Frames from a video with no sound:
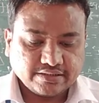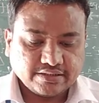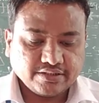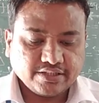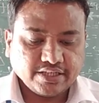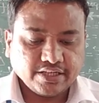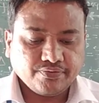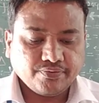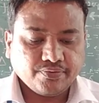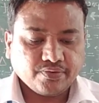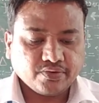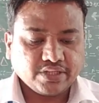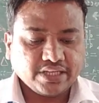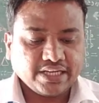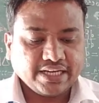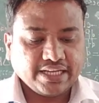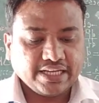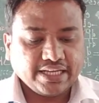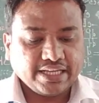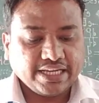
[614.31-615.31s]
Therefore,
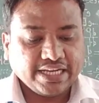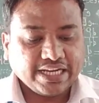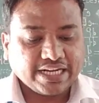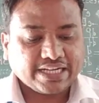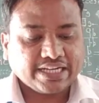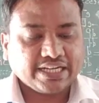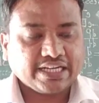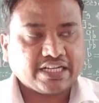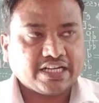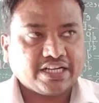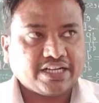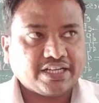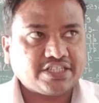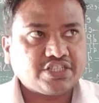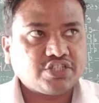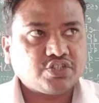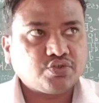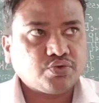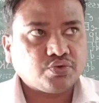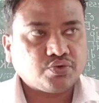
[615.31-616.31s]
the electrical
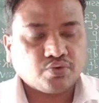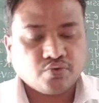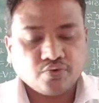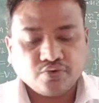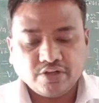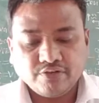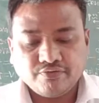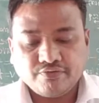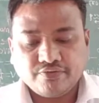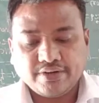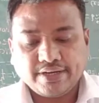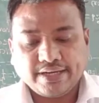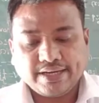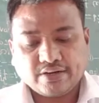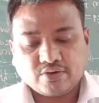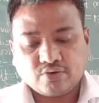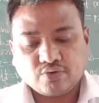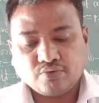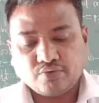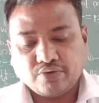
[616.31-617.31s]
conduction is due to only free
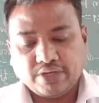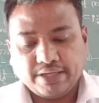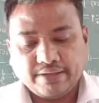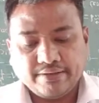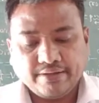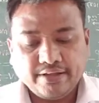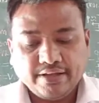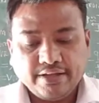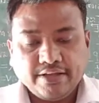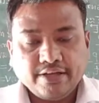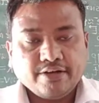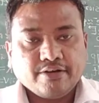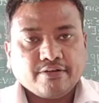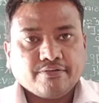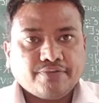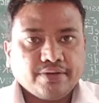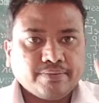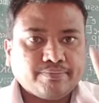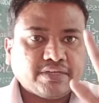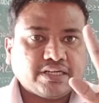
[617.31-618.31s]
electron only.
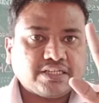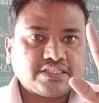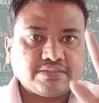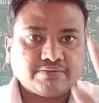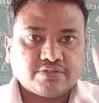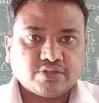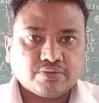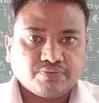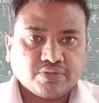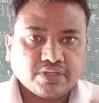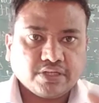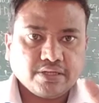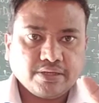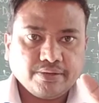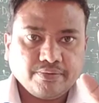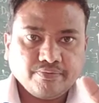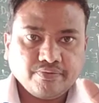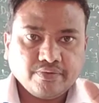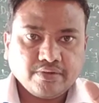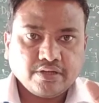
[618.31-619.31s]
Fifth assumption of
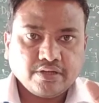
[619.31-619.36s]
the